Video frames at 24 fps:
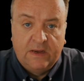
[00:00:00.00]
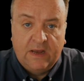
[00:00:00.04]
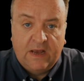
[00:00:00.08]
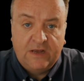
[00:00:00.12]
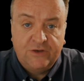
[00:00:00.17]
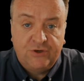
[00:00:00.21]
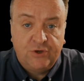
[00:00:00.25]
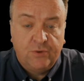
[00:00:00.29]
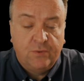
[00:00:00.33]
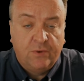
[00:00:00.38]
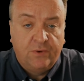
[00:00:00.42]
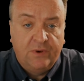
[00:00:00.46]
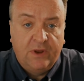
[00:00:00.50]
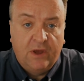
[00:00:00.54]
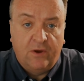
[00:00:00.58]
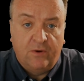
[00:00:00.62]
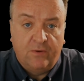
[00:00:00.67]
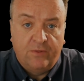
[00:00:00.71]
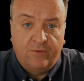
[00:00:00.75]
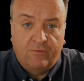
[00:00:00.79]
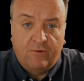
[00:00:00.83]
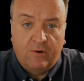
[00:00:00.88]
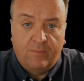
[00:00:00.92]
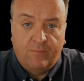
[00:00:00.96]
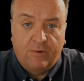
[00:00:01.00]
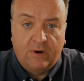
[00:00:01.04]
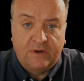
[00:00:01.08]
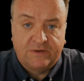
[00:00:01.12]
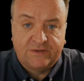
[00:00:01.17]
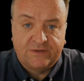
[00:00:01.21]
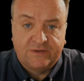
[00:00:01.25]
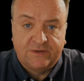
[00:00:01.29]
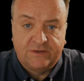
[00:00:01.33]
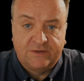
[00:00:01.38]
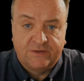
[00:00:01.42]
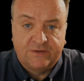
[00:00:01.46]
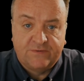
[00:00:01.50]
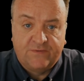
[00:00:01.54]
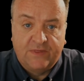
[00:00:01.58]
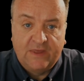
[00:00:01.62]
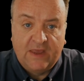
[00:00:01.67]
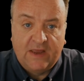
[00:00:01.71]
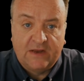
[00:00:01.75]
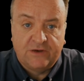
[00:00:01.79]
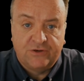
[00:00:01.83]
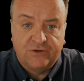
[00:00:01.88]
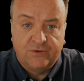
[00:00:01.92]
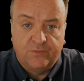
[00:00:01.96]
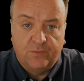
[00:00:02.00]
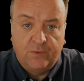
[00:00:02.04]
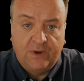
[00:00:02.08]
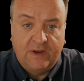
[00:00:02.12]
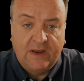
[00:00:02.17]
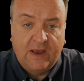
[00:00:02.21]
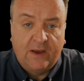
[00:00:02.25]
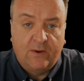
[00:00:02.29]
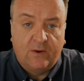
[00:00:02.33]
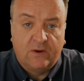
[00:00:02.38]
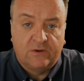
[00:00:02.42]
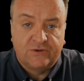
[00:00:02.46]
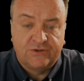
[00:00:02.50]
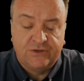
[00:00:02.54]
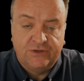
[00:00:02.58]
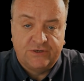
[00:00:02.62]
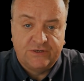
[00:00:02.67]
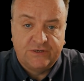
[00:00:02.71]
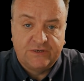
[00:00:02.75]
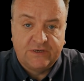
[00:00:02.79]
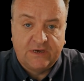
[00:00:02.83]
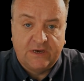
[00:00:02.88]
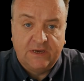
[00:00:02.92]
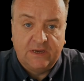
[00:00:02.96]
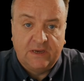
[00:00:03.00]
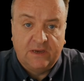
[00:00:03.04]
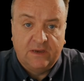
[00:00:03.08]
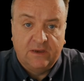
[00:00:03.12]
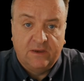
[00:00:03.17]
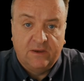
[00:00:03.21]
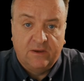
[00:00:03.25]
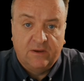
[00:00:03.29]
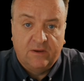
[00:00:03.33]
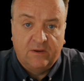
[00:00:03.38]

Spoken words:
As you will know, there are precedents for the action we now ask you to take.